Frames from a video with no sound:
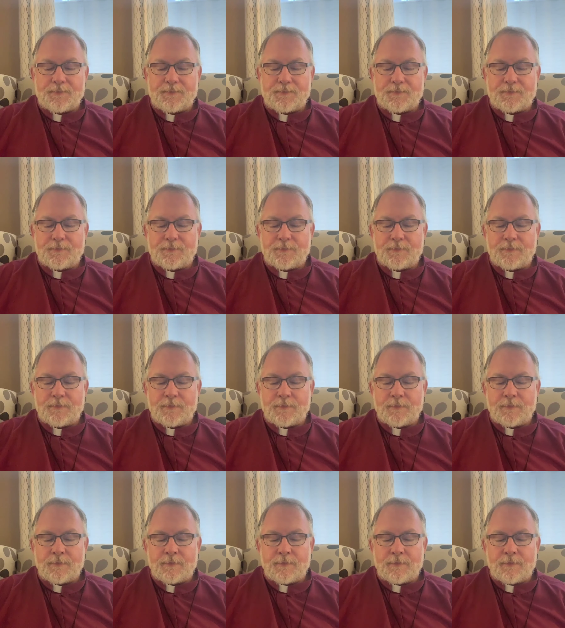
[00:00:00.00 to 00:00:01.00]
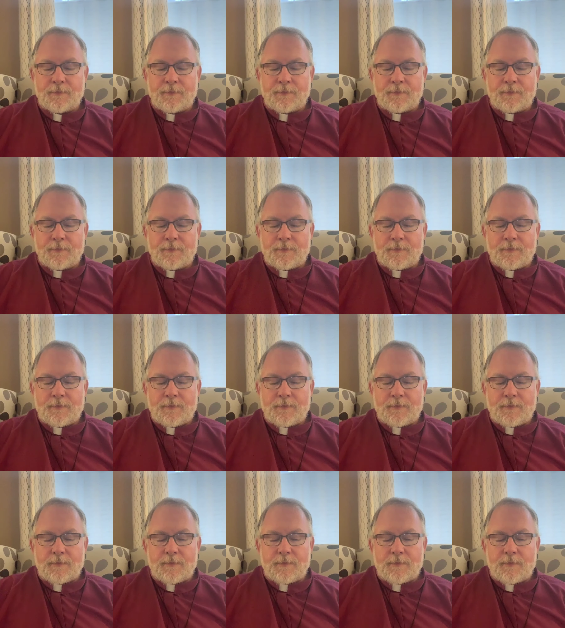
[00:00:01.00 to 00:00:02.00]

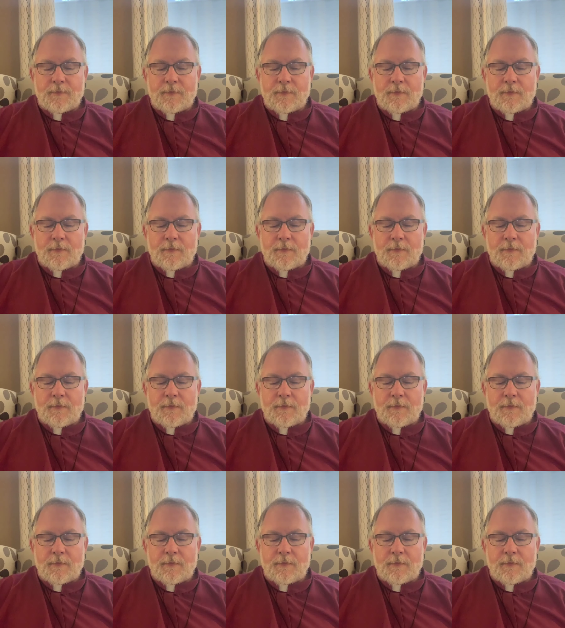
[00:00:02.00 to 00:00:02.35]
(silence)